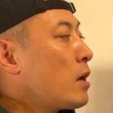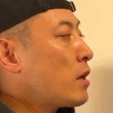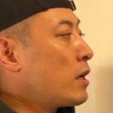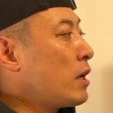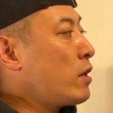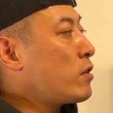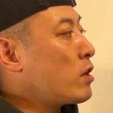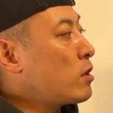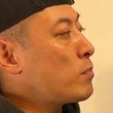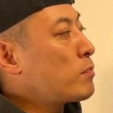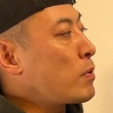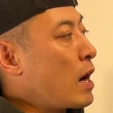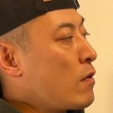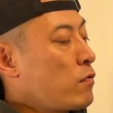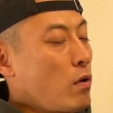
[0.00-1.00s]
Ethereum
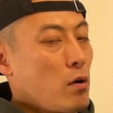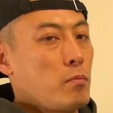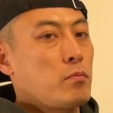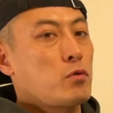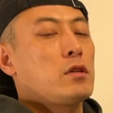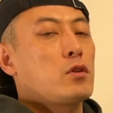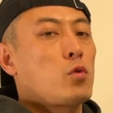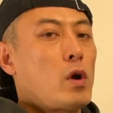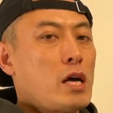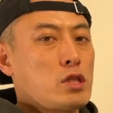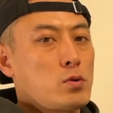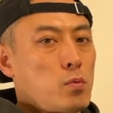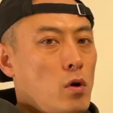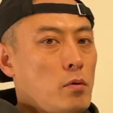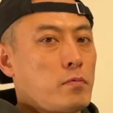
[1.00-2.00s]
platform
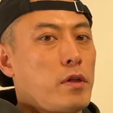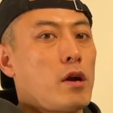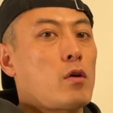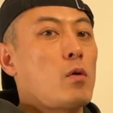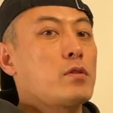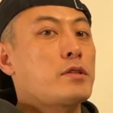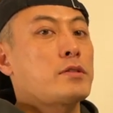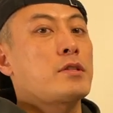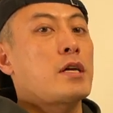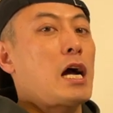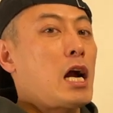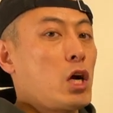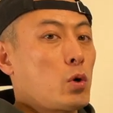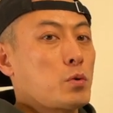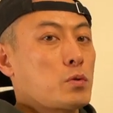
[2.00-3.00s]
transformed their consensus
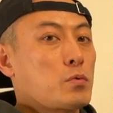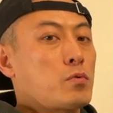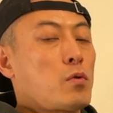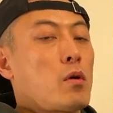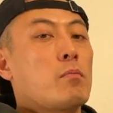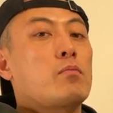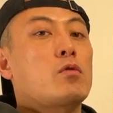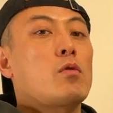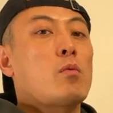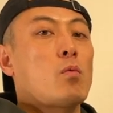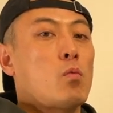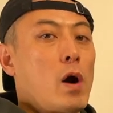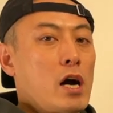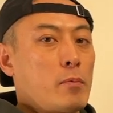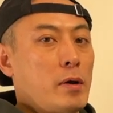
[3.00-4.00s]
algorithm from proof of
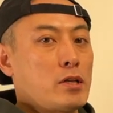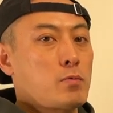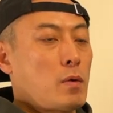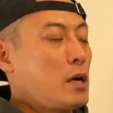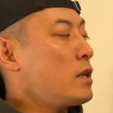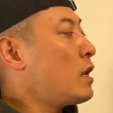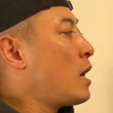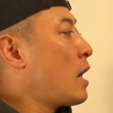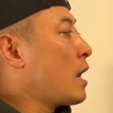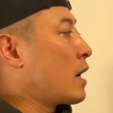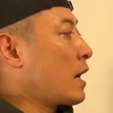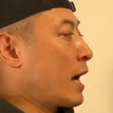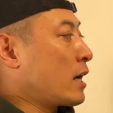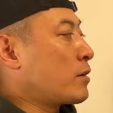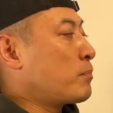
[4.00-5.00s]
work based one
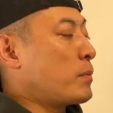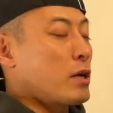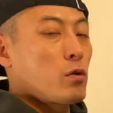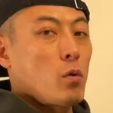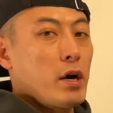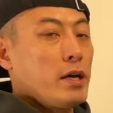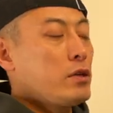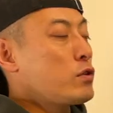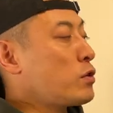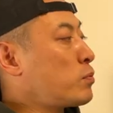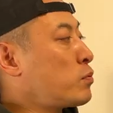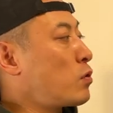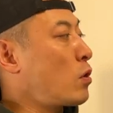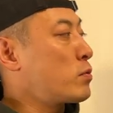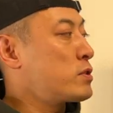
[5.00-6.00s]
like Bitcoin to
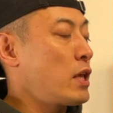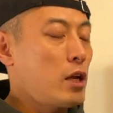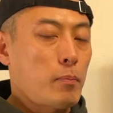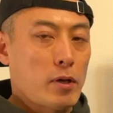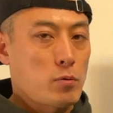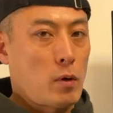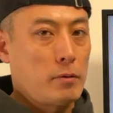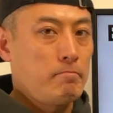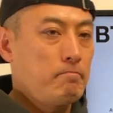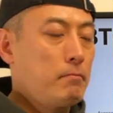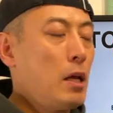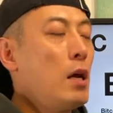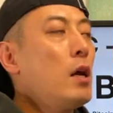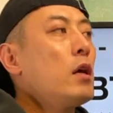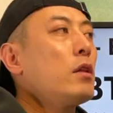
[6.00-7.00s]
proof of stake based one.
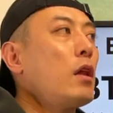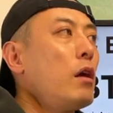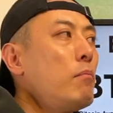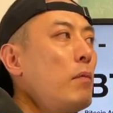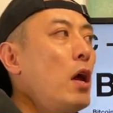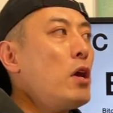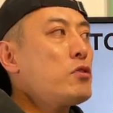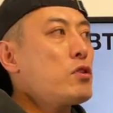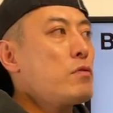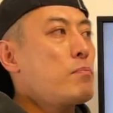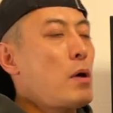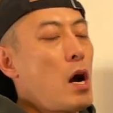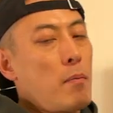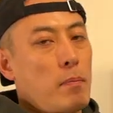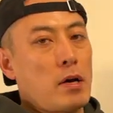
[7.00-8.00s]
The major
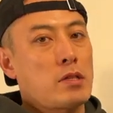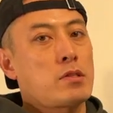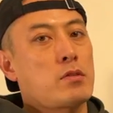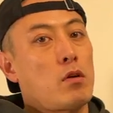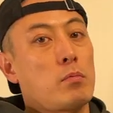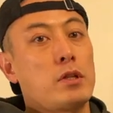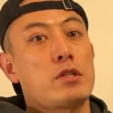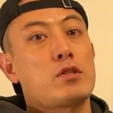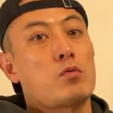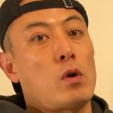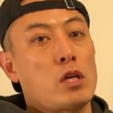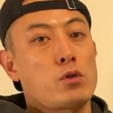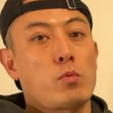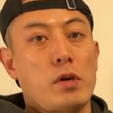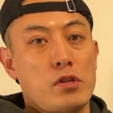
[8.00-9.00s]
purpose of these
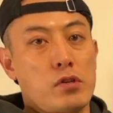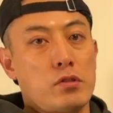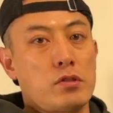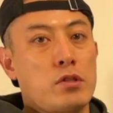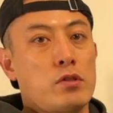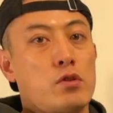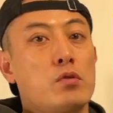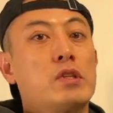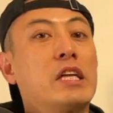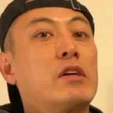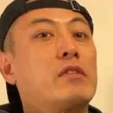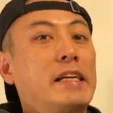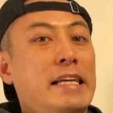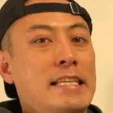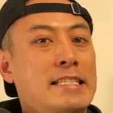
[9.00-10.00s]
transformations to
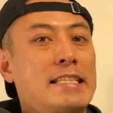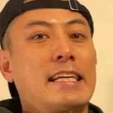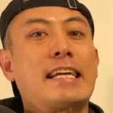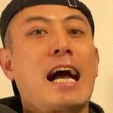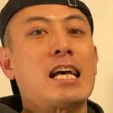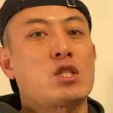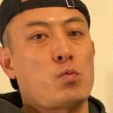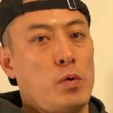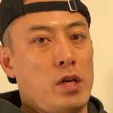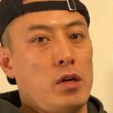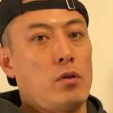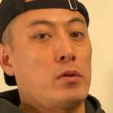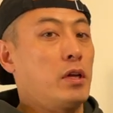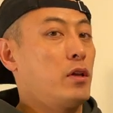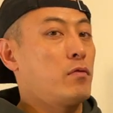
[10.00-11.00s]
decrease the gas
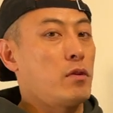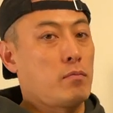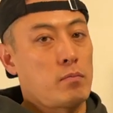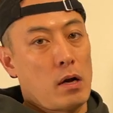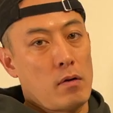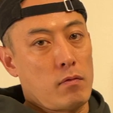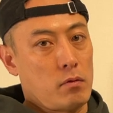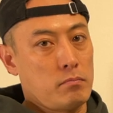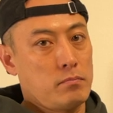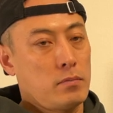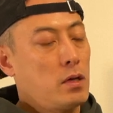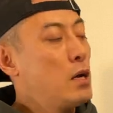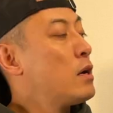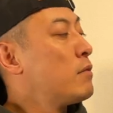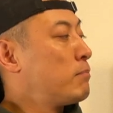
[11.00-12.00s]
fee on the Ethereum platform.
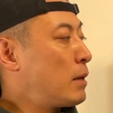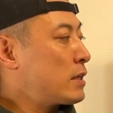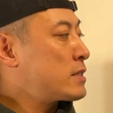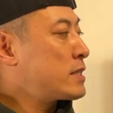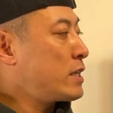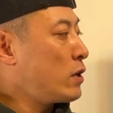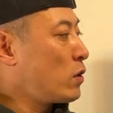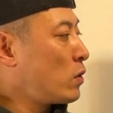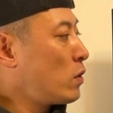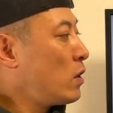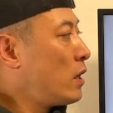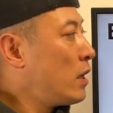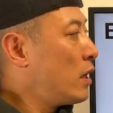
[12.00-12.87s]
But still,